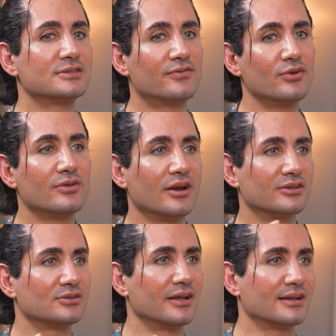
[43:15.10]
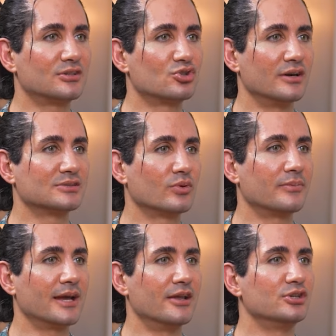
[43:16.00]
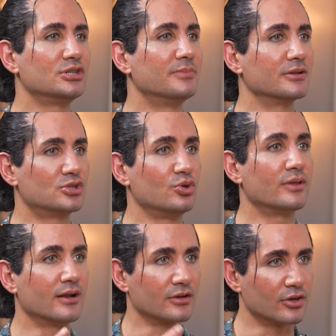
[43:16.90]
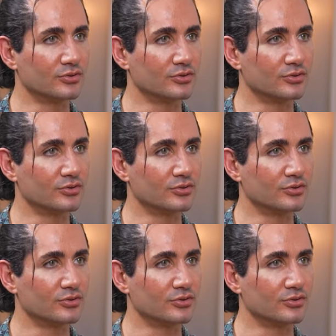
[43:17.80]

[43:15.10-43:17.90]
There's a few that I'll like trust with my energy, but two that I'll